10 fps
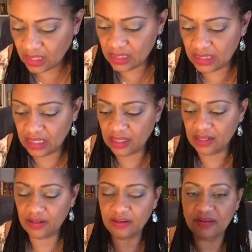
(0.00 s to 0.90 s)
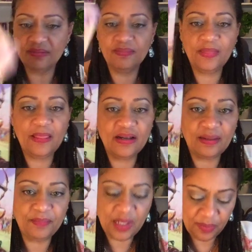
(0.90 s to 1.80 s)
See here? Look,
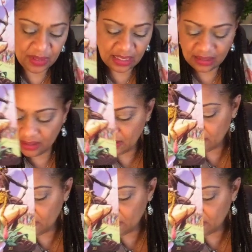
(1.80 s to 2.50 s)
I'm peeping at the